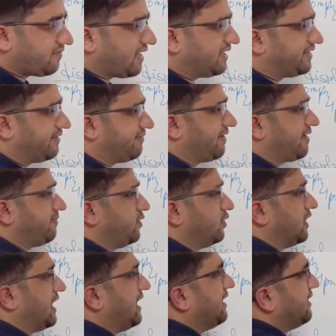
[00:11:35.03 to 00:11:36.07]
the
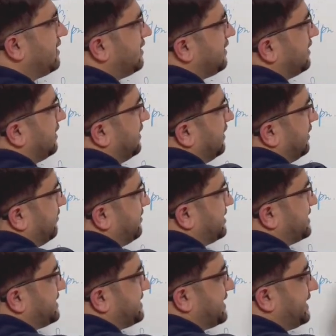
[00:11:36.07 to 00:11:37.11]
formula, which
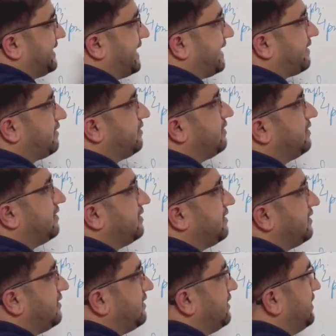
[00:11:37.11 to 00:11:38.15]
is integral,
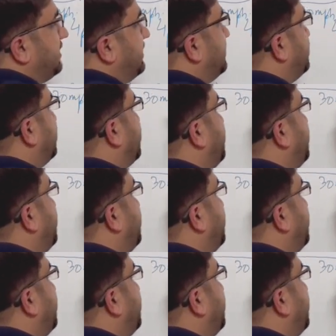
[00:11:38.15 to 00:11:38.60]
the